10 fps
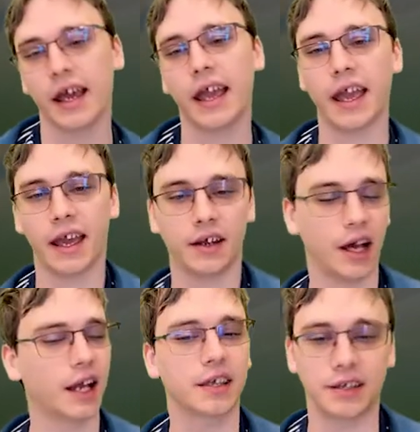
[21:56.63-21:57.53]
and
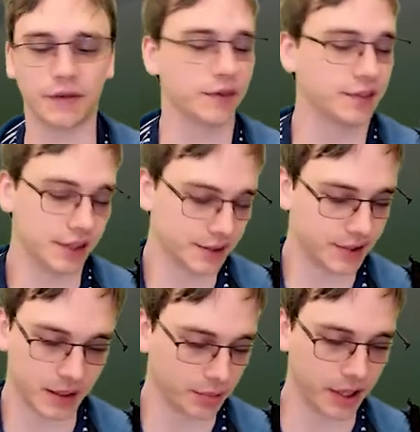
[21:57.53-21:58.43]
I could definitely see this
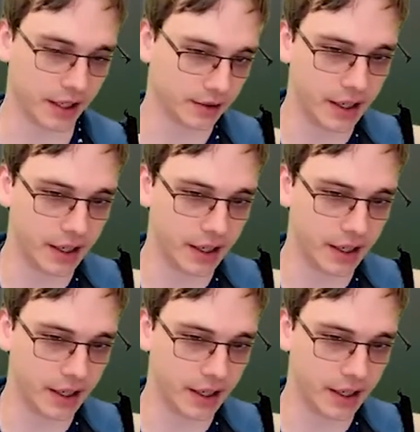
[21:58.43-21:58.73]
seeing play